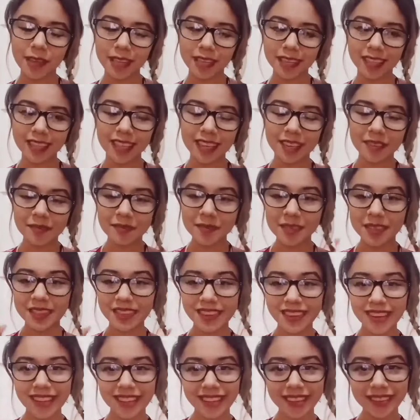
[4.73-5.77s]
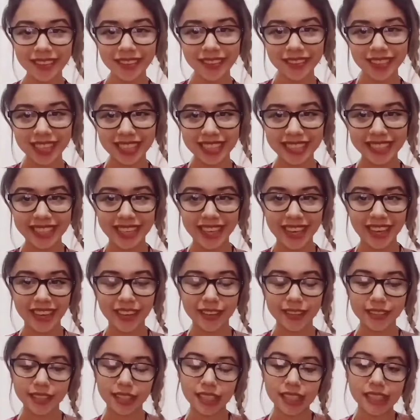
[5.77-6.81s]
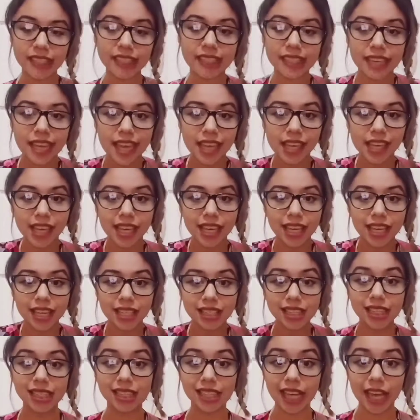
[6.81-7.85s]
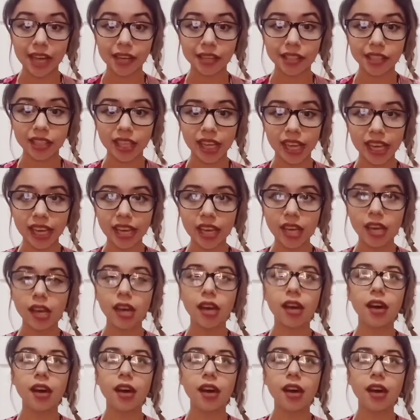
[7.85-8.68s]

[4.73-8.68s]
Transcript: back again with another video. So today it is Saturday.